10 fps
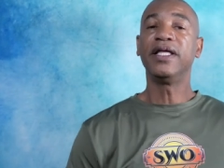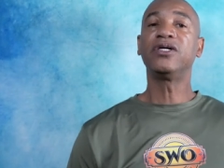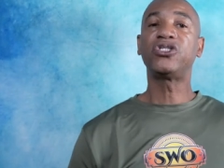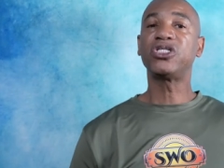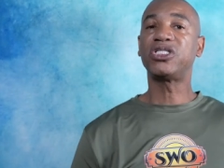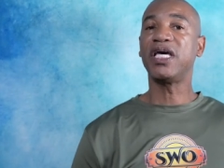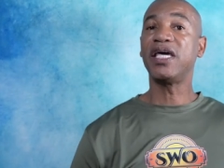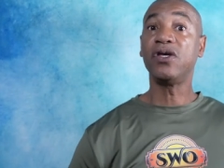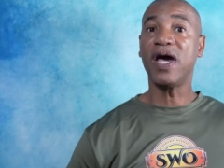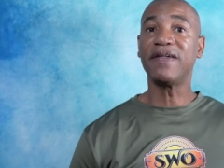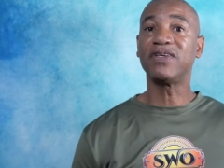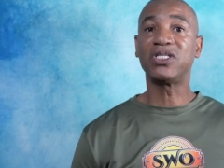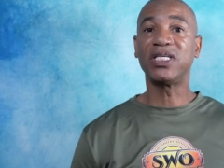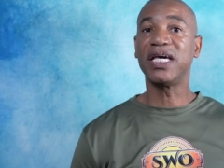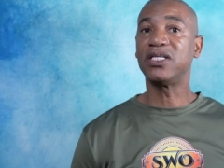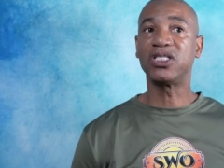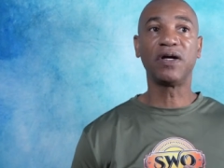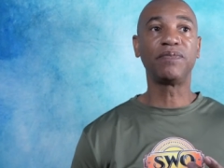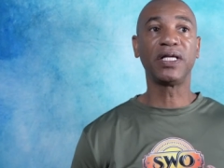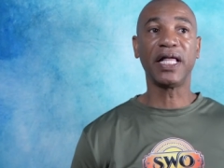Now just say you had to say
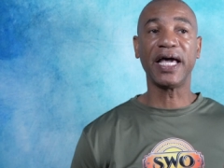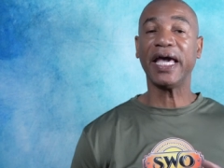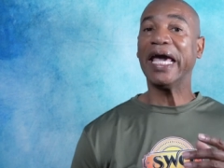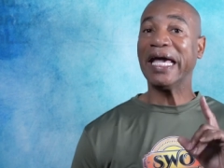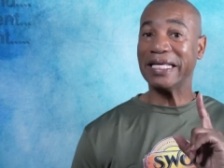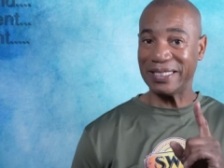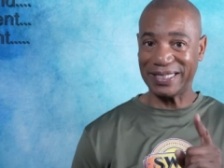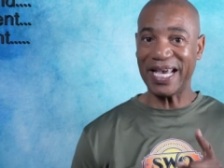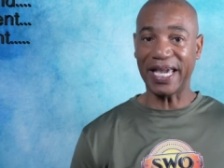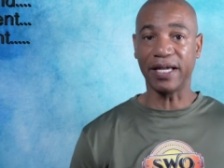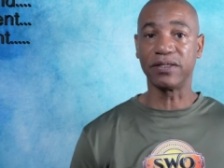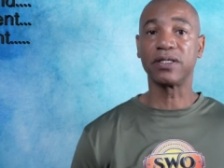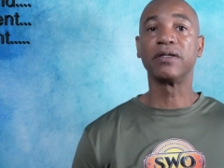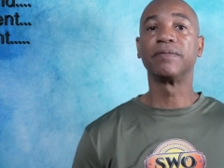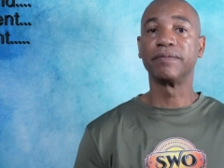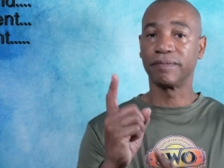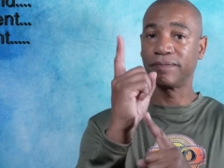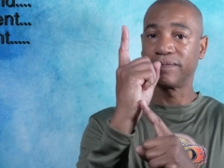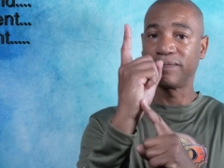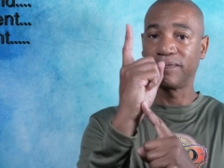something like in a second,
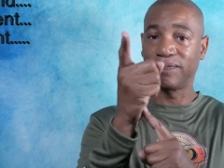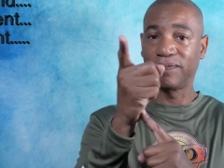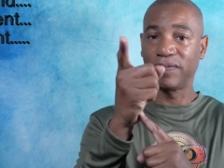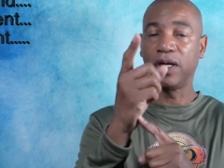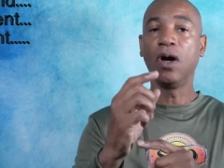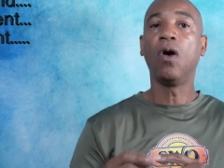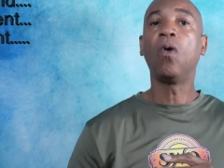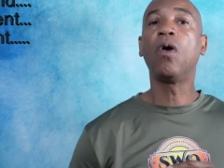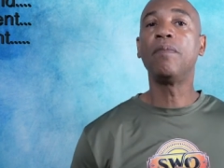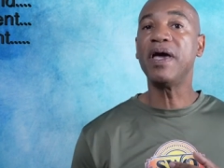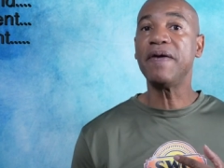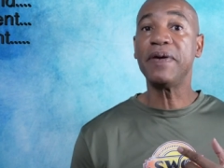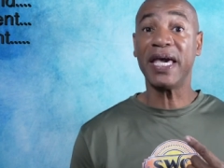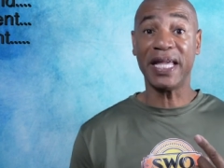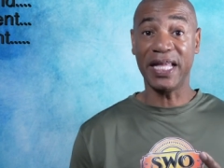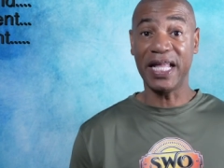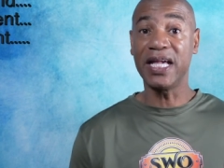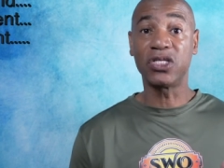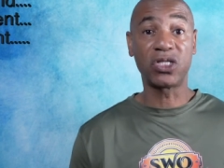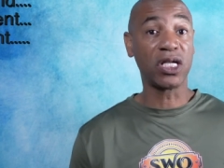or maybe in an
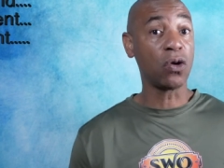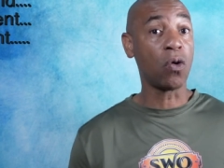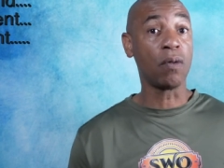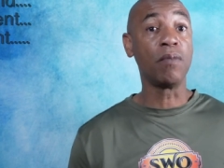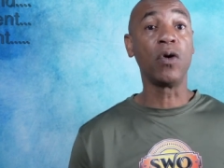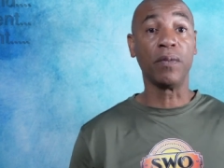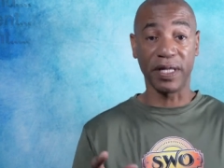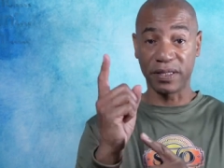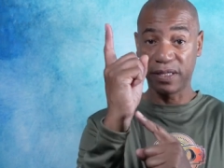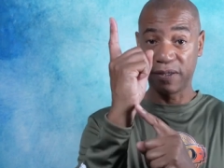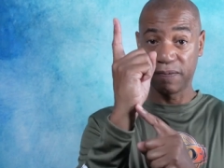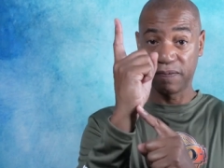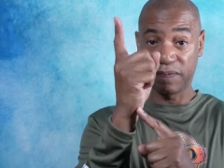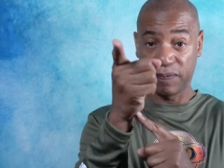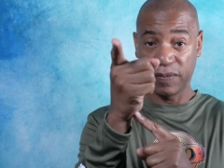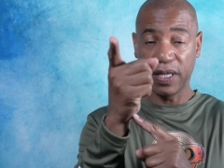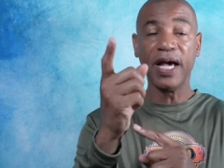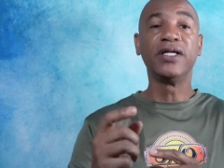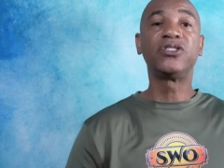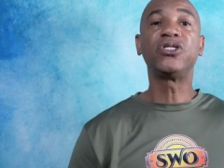instant or a moment.
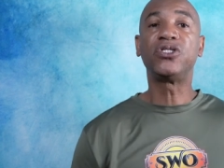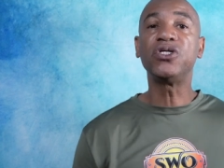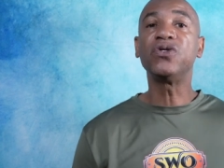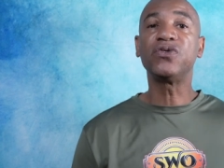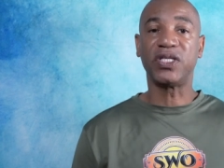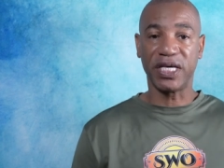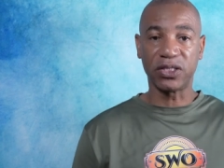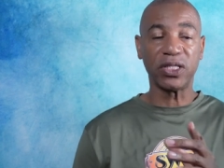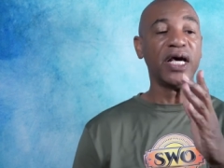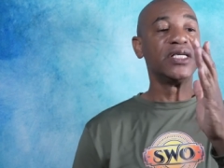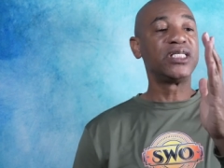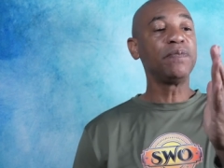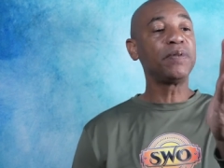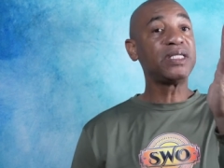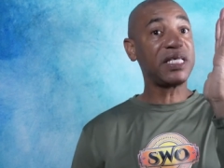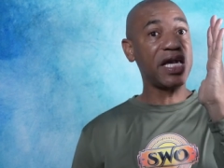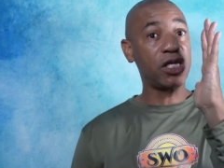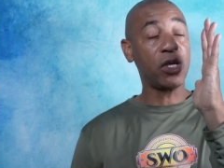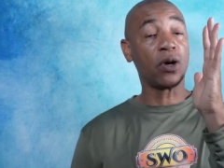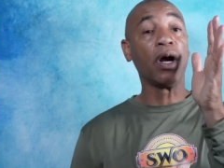To do this, simply
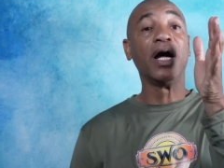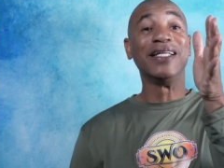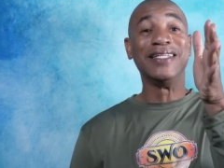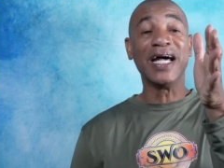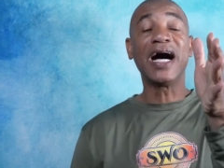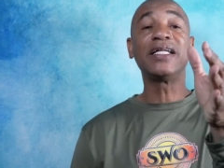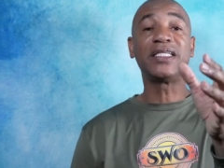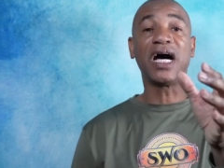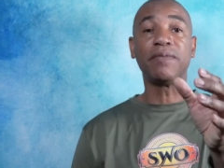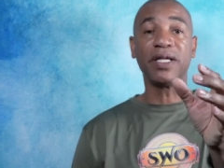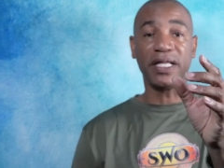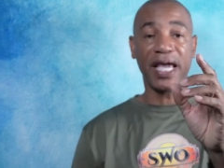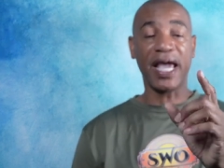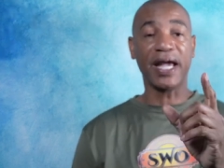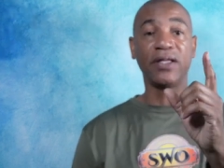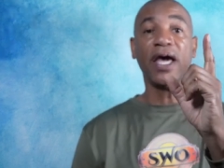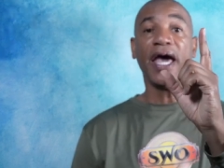take your non-dominant hand,